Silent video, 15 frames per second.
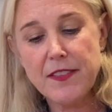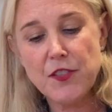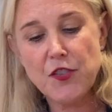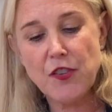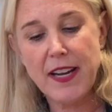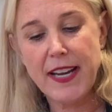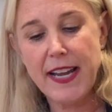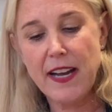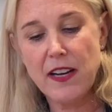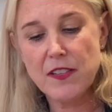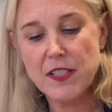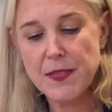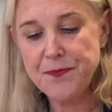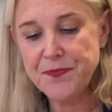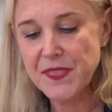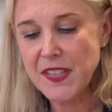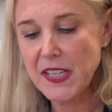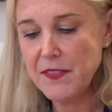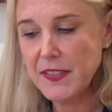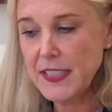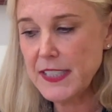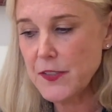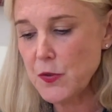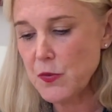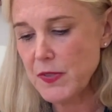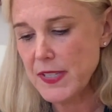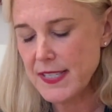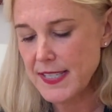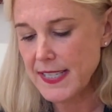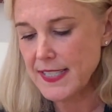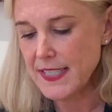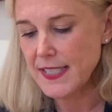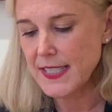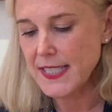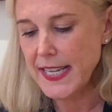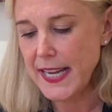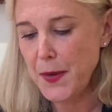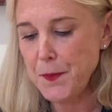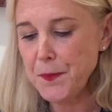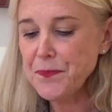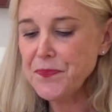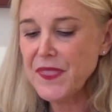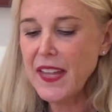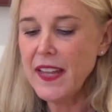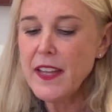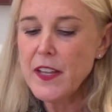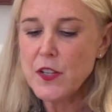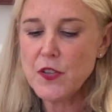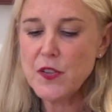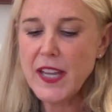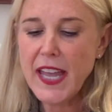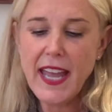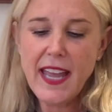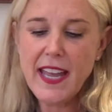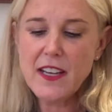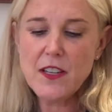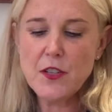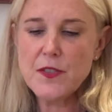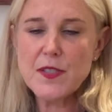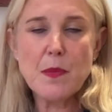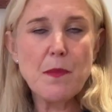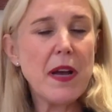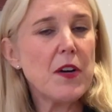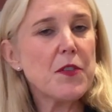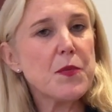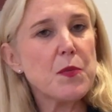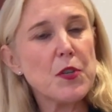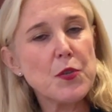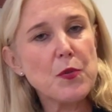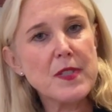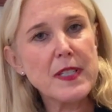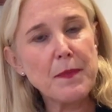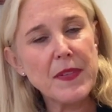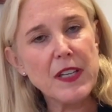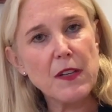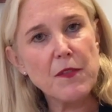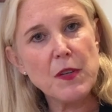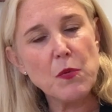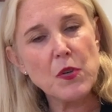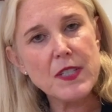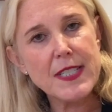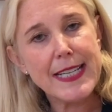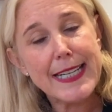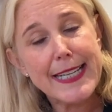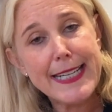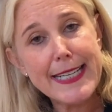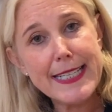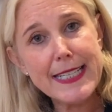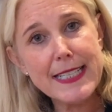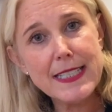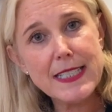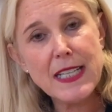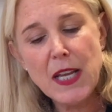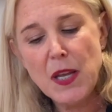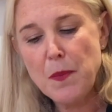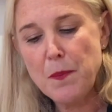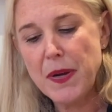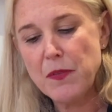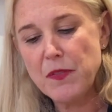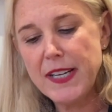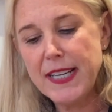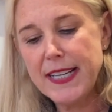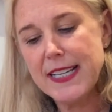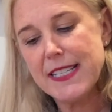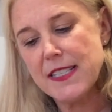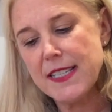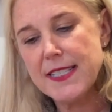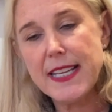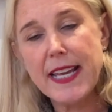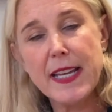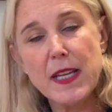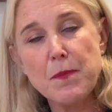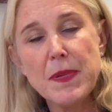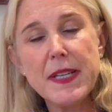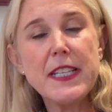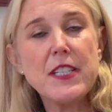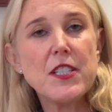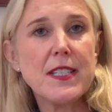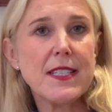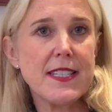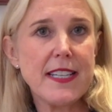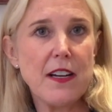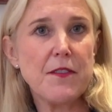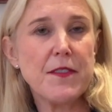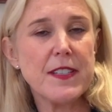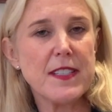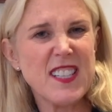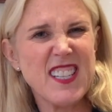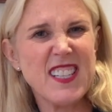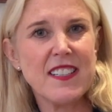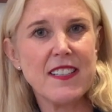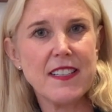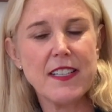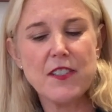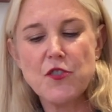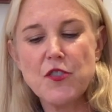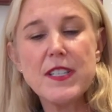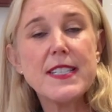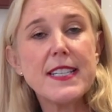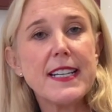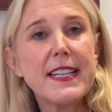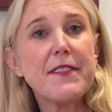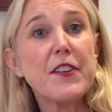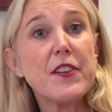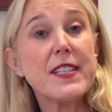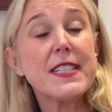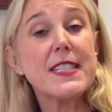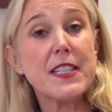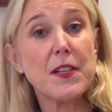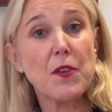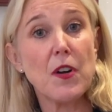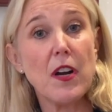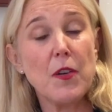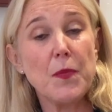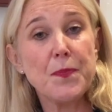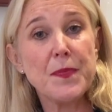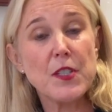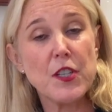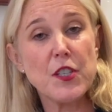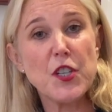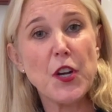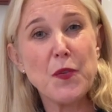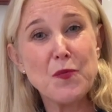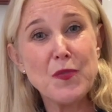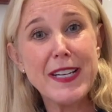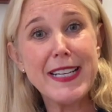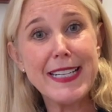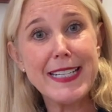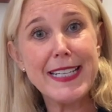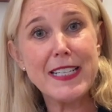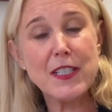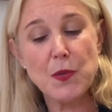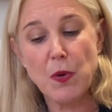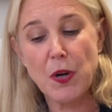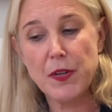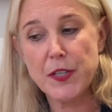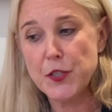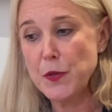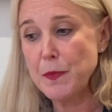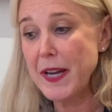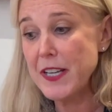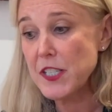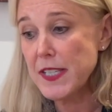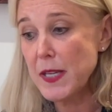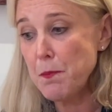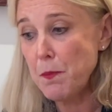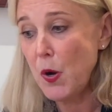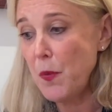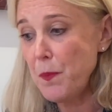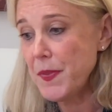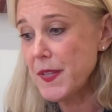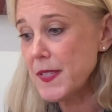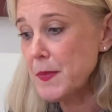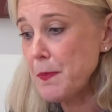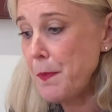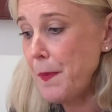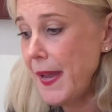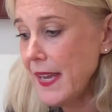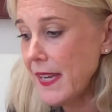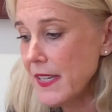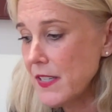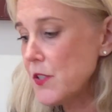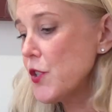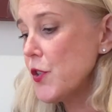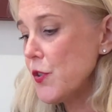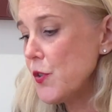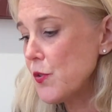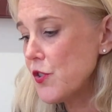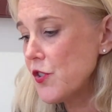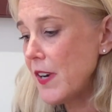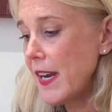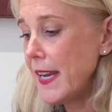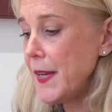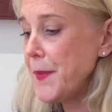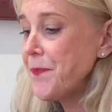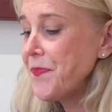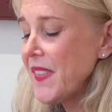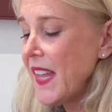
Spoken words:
tray out, give it a little rinse under the tap. You can use a mouthwash or something if you want to clean it, but really, as I say, bleach itself is intrinsically very sterile, so you don't really need to worry too much. Then pop this back into your tray